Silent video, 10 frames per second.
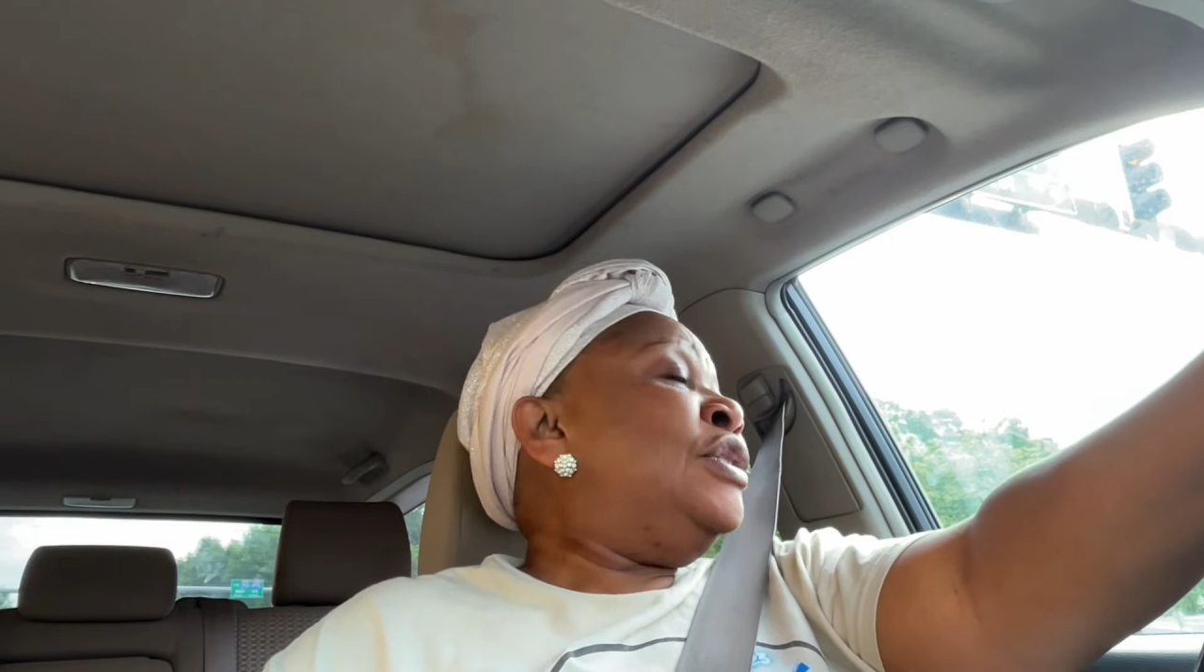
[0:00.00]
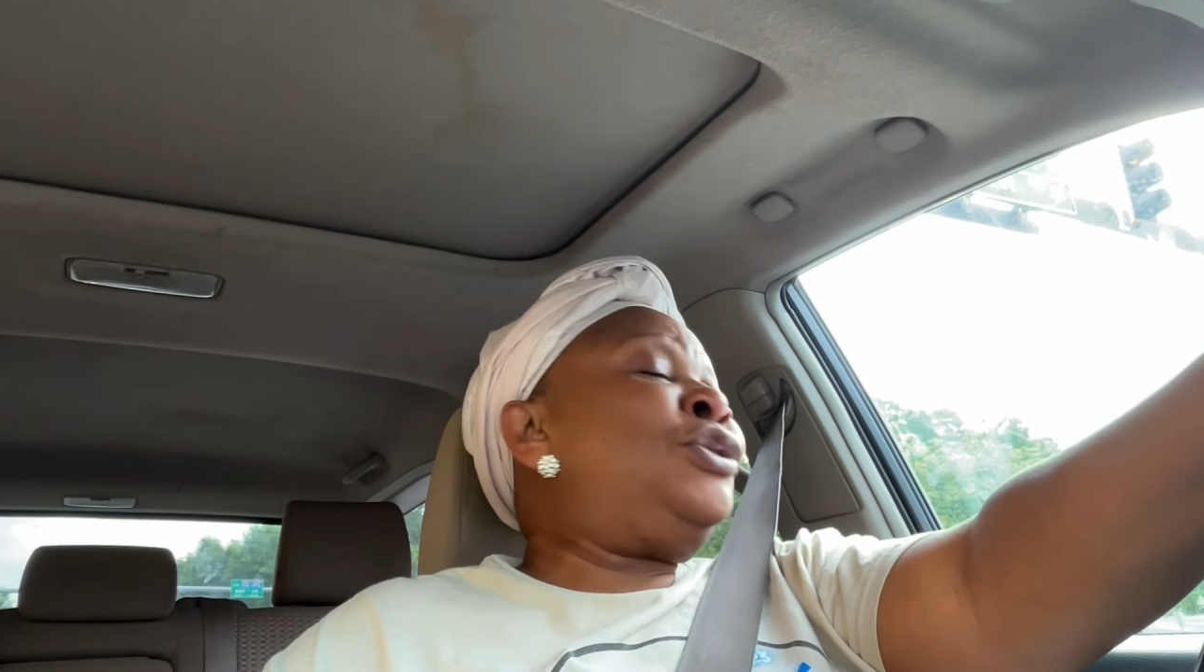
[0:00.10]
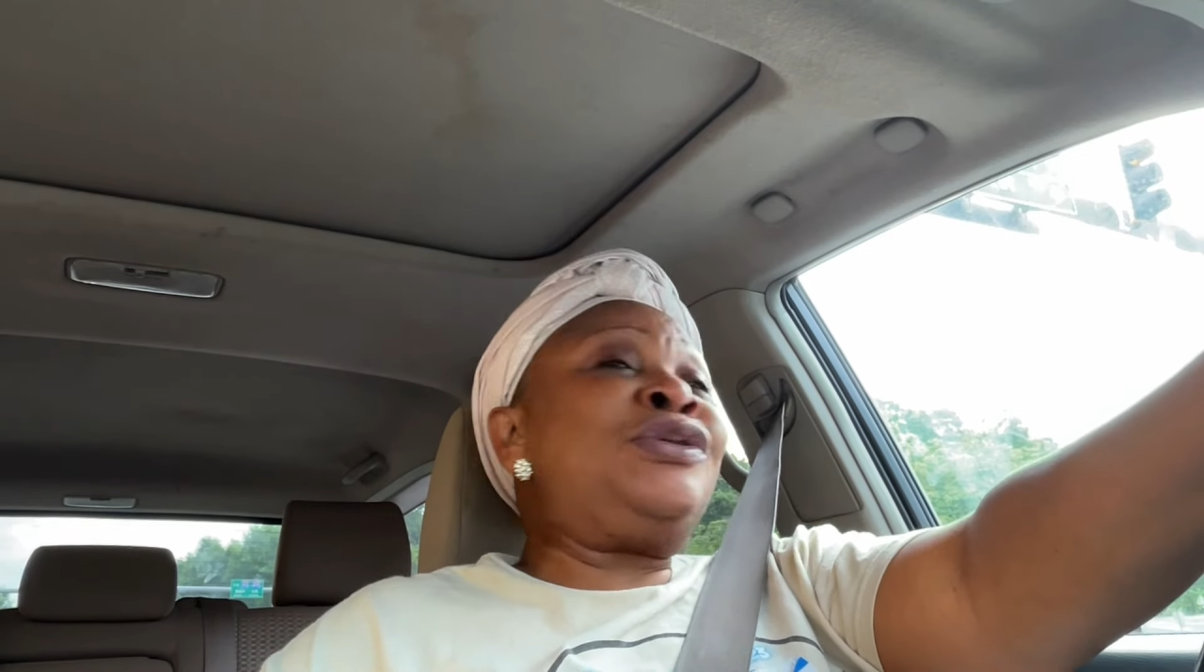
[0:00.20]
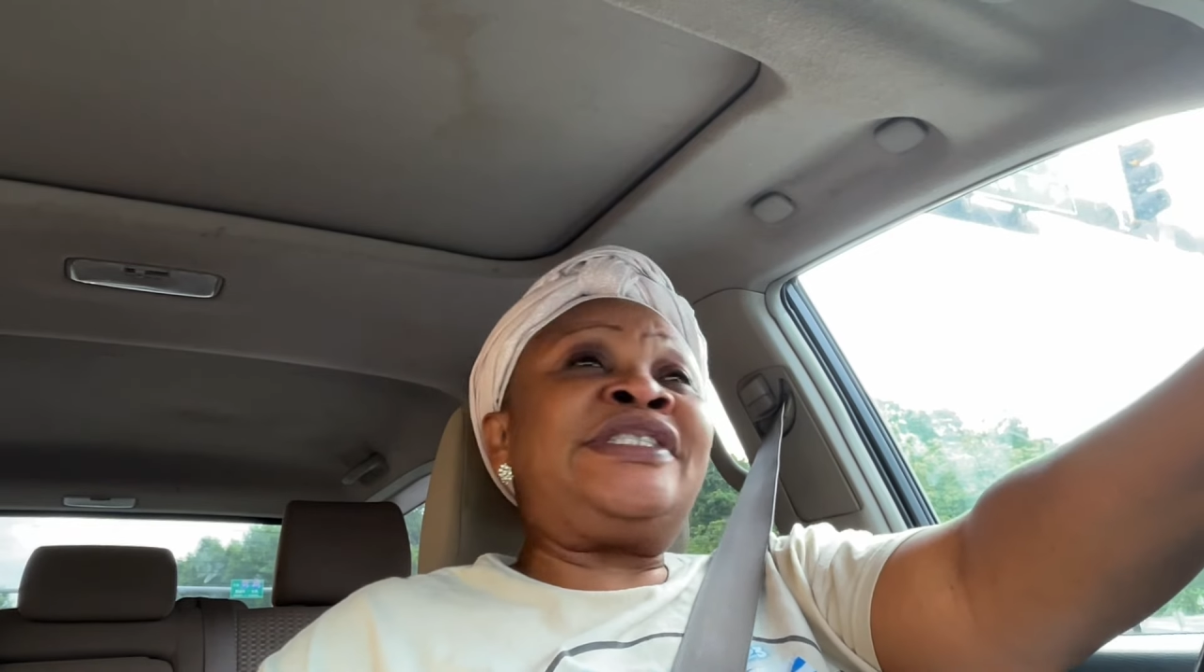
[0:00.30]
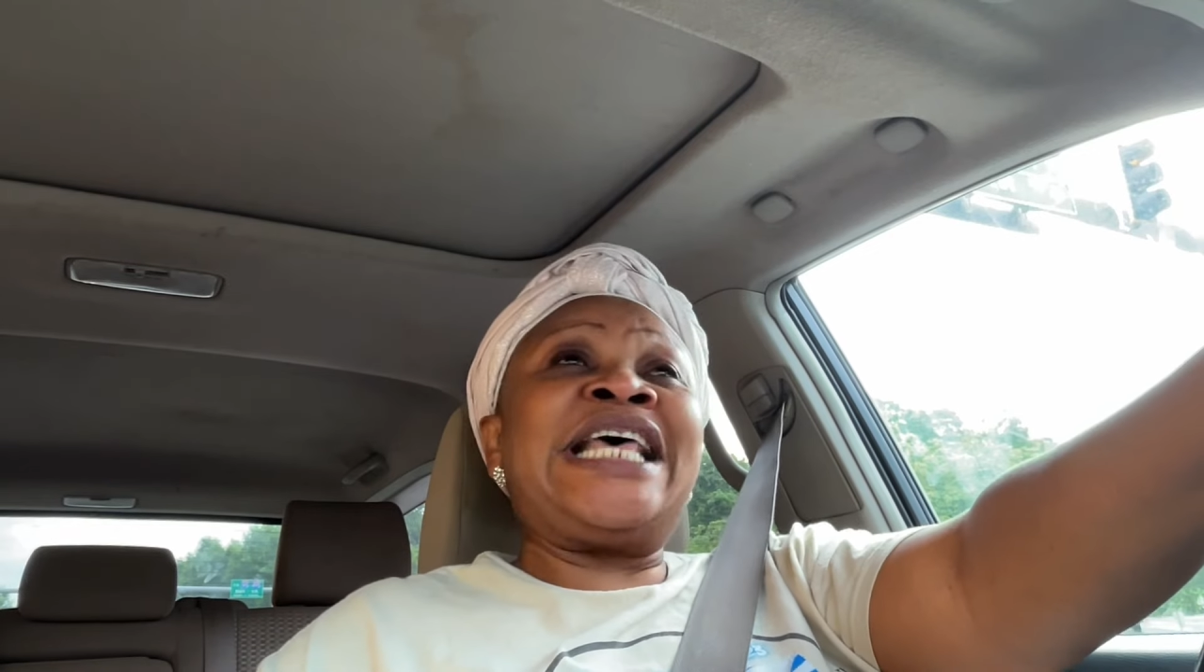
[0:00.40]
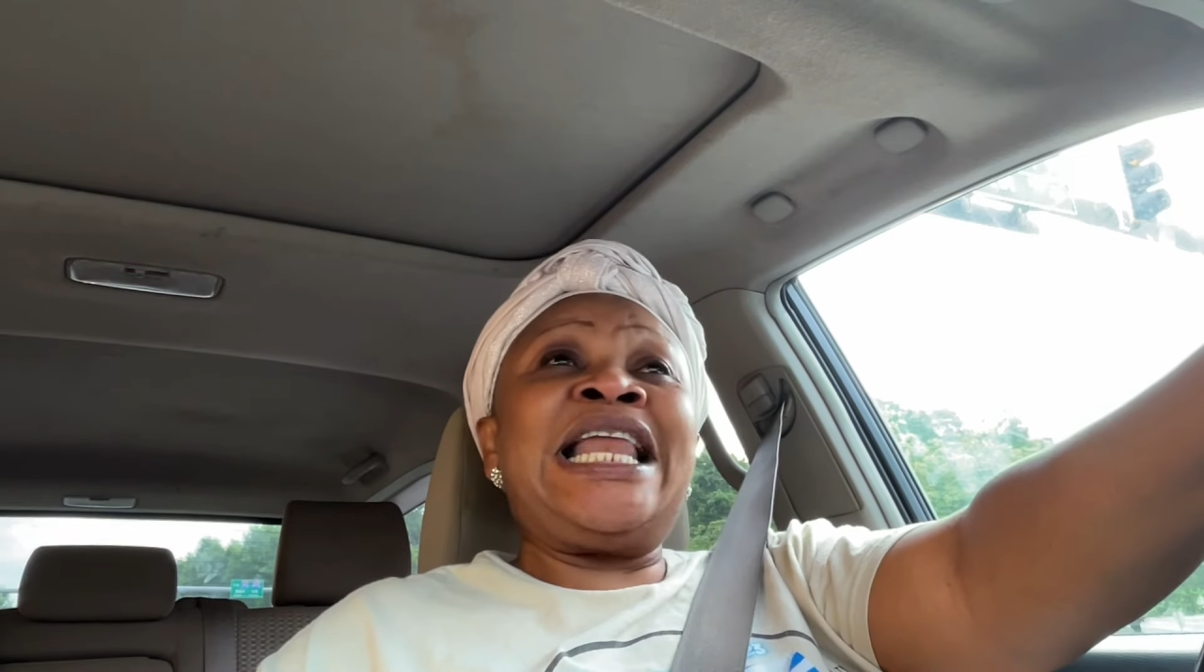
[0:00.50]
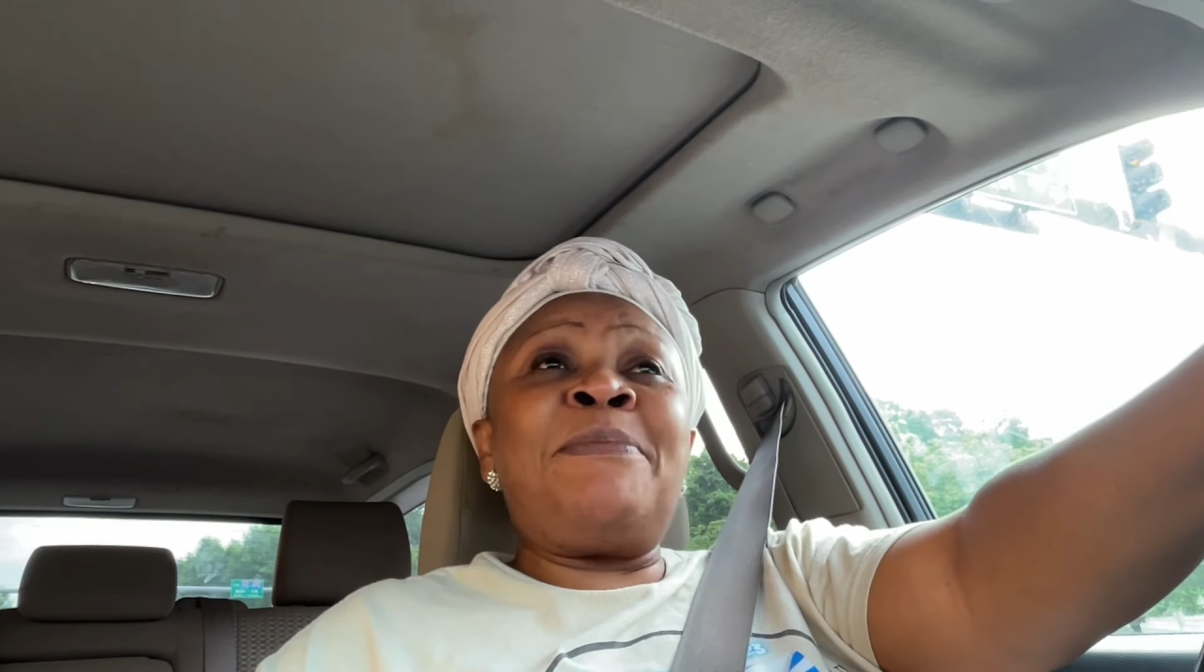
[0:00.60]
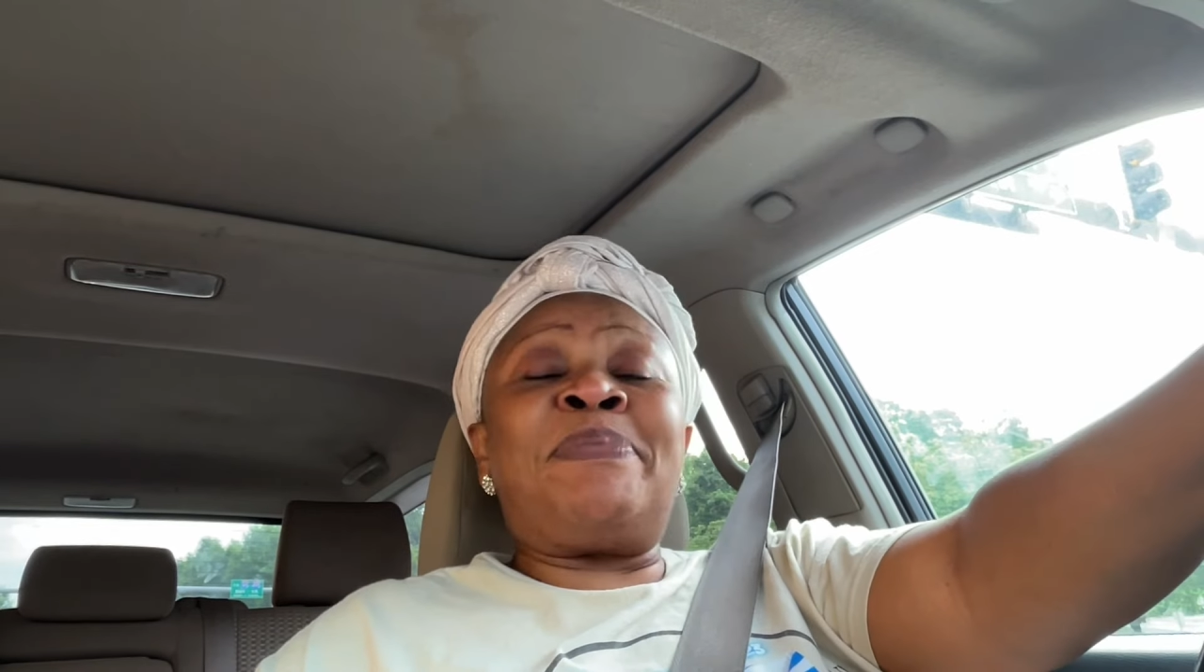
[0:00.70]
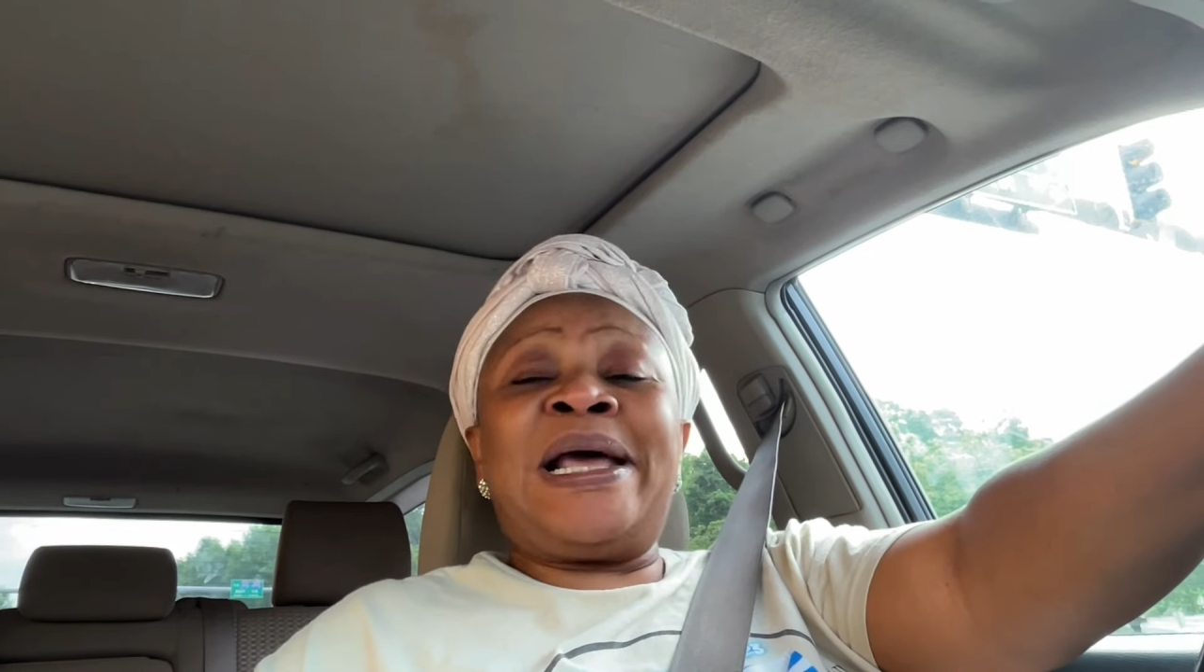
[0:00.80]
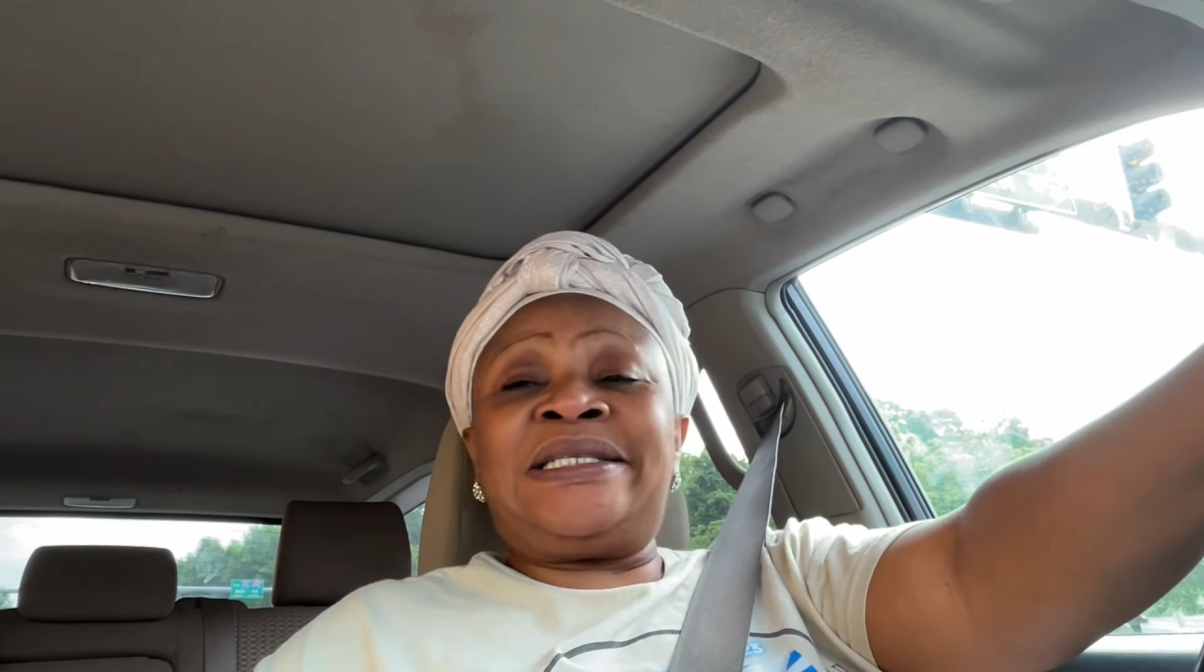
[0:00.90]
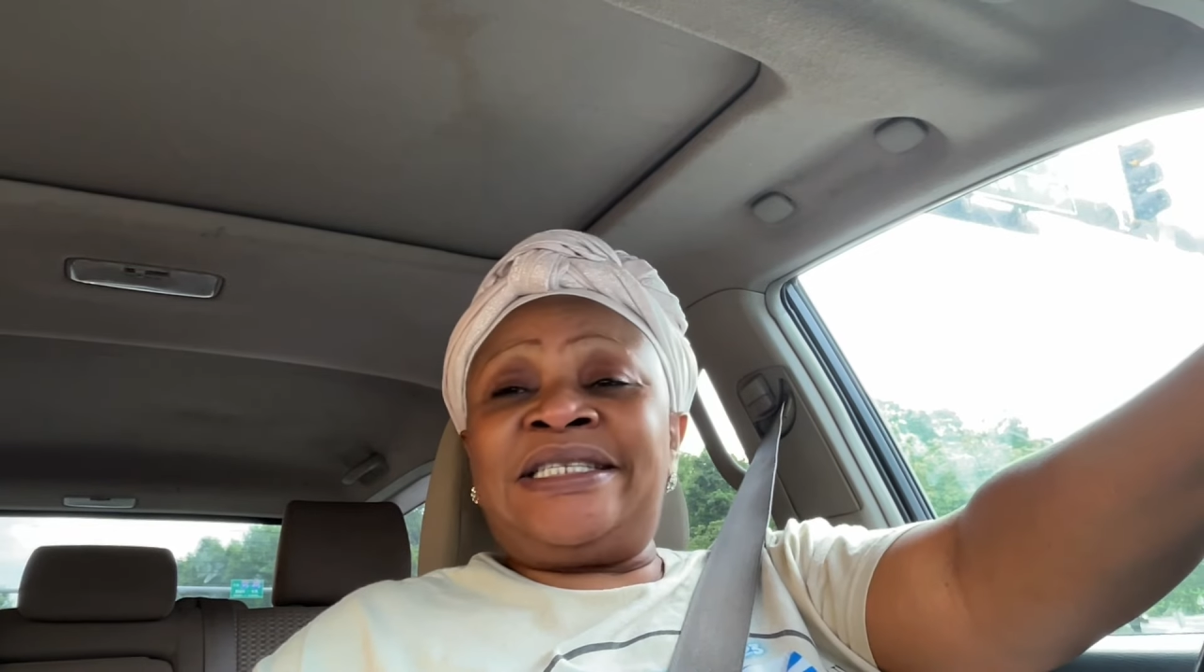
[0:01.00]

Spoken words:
to celebrate